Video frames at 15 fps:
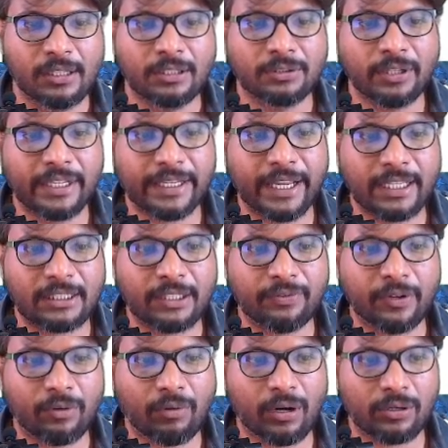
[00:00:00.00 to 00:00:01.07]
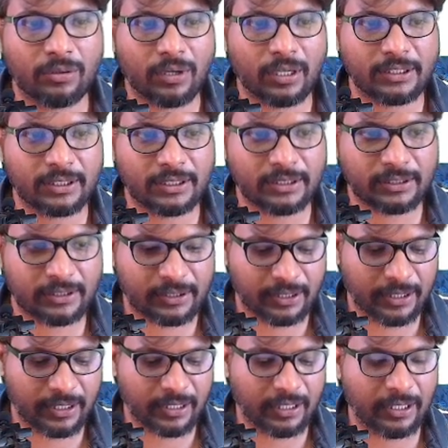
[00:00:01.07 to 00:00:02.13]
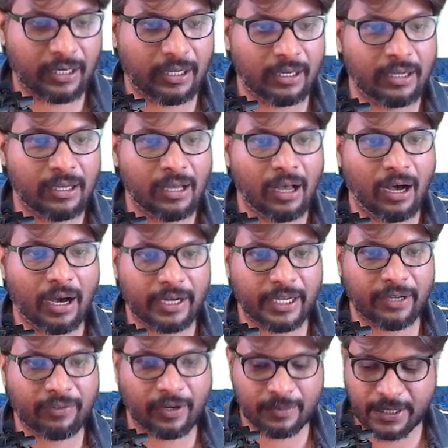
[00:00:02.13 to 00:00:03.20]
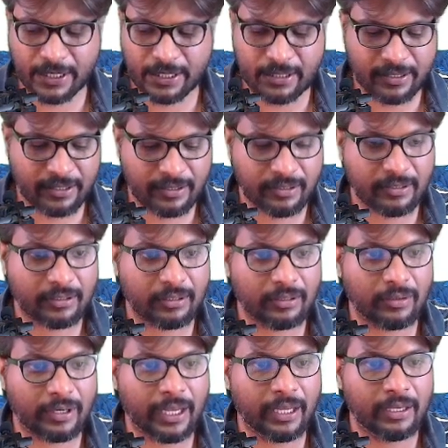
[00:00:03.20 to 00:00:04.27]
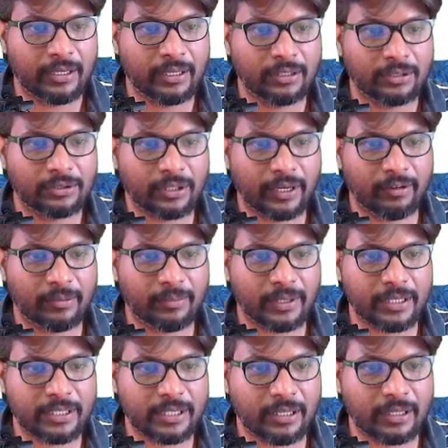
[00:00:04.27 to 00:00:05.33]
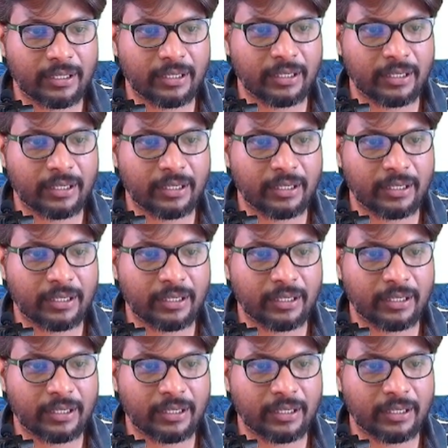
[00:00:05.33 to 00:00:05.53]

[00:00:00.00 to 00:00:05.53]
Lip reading: So in case if you want to access array of objects, okay, so I will mention